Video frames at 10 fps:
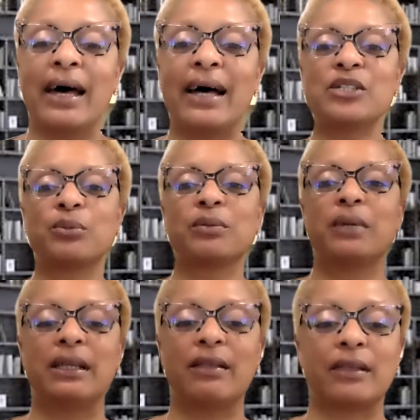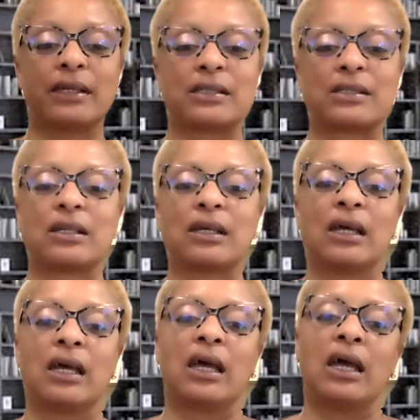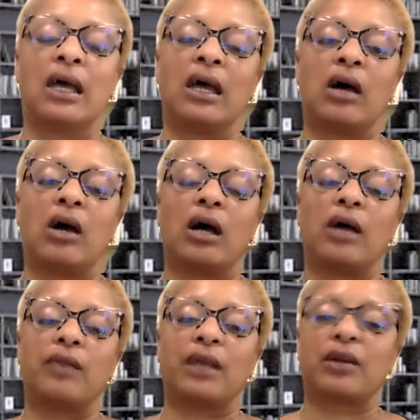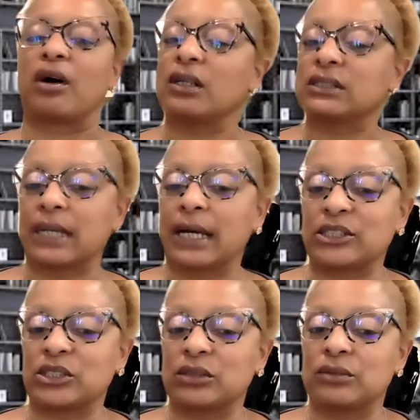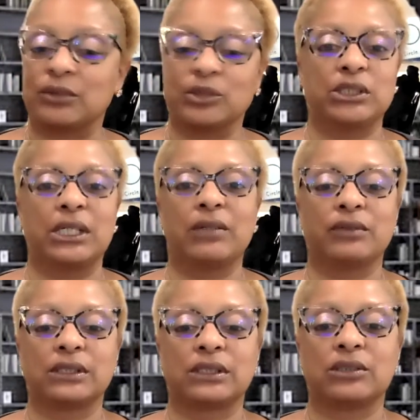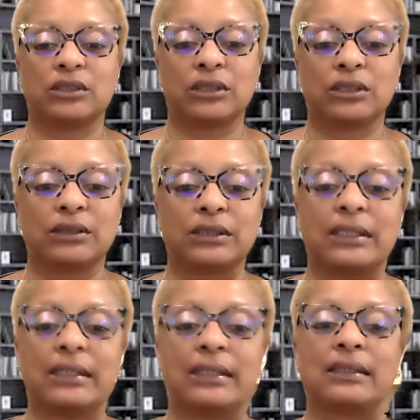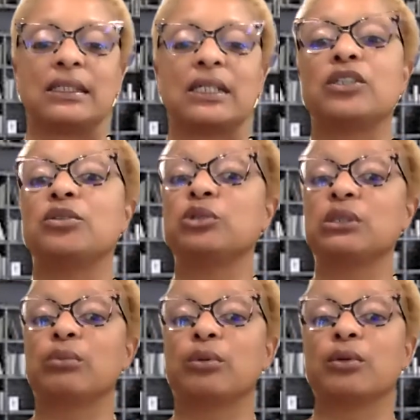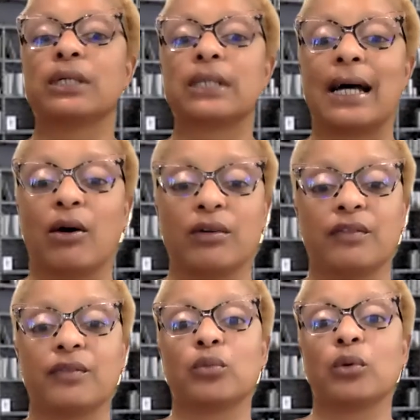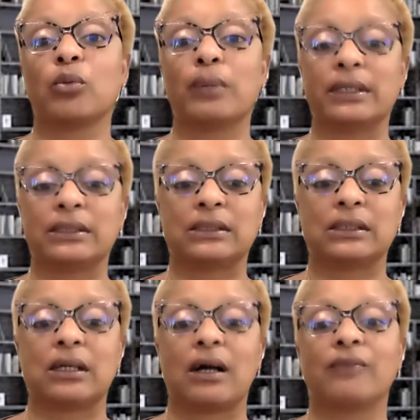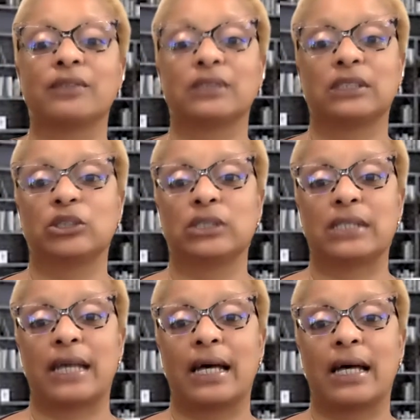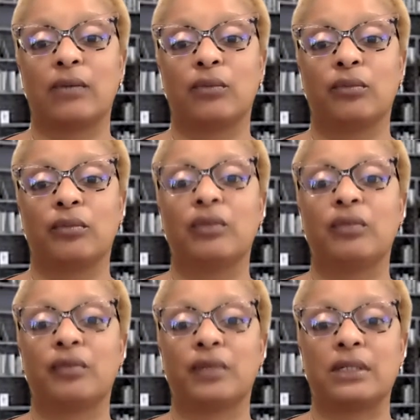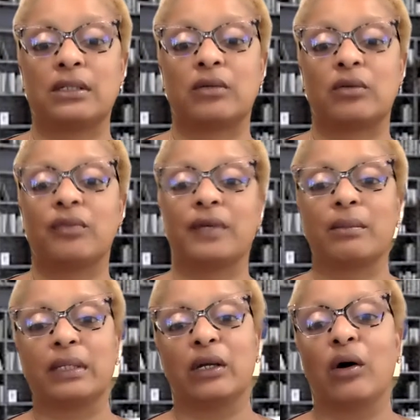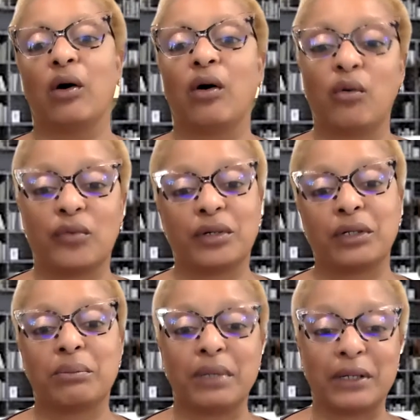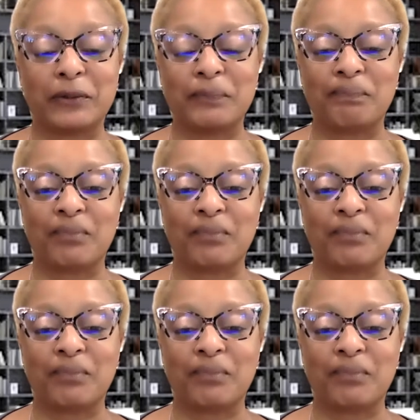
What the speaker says: As with many things that are calls to action where Jan was concerned, they're usually born out of robust conversations had with friends or family over a good meal.